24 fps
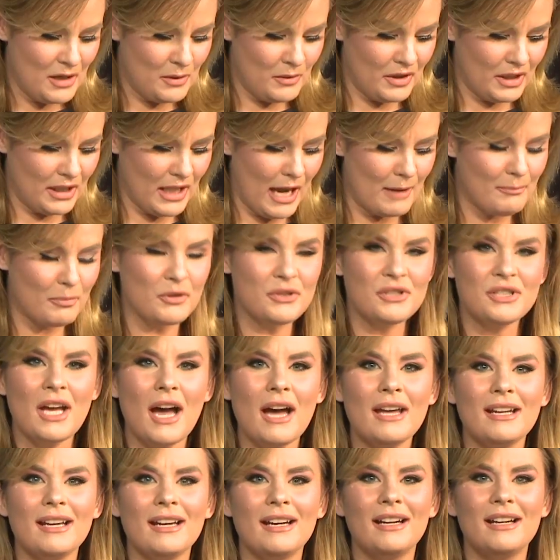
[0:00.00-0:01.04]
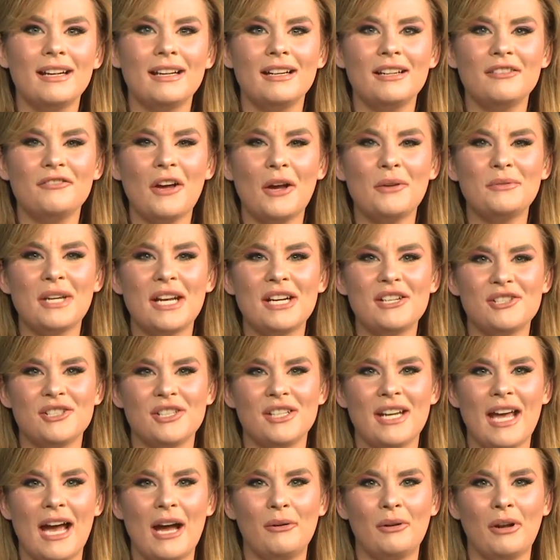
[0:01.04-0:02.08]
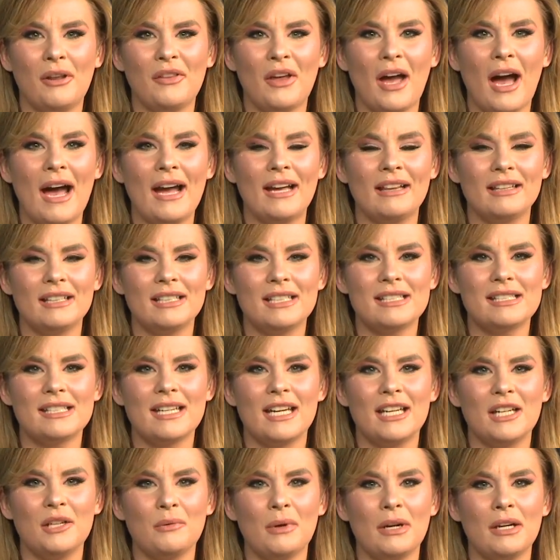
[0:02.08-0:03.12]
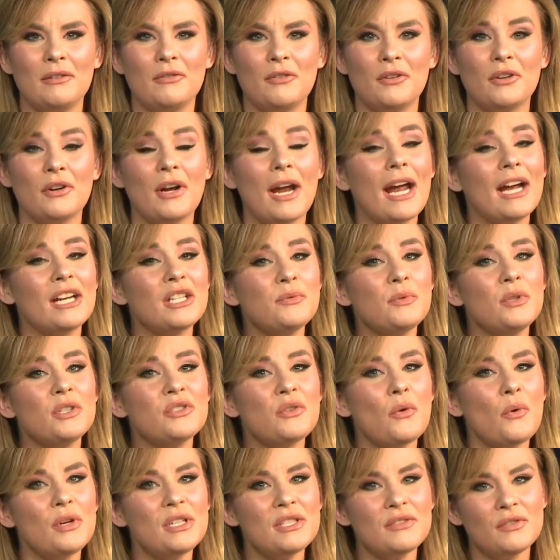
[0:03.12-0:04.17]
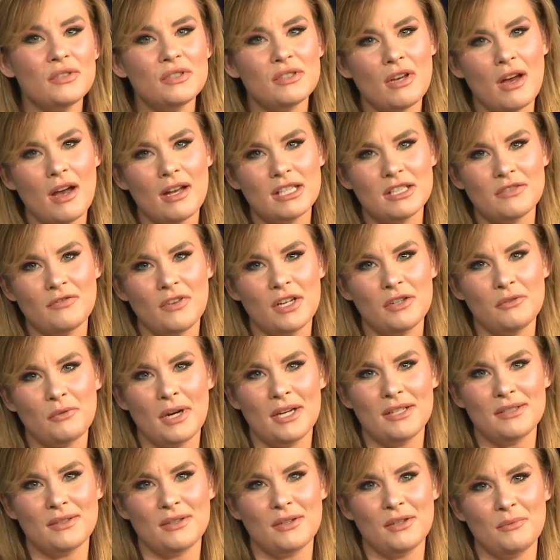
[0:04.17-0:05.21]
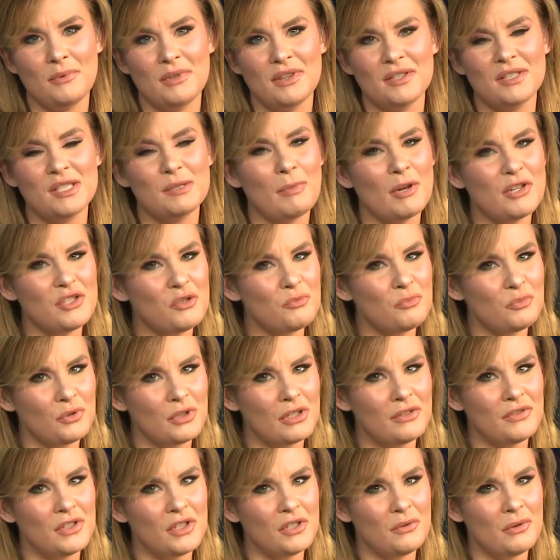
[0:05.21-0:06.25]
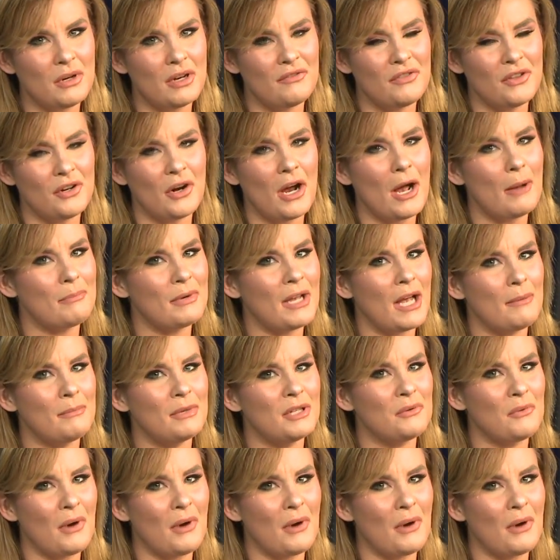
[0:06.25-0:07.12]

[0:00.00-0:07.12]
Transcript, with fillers: Well, the La Posada Foundation out on the island is getting ready for their annual Toys for Tots fundraiser with a special preview of their upcoming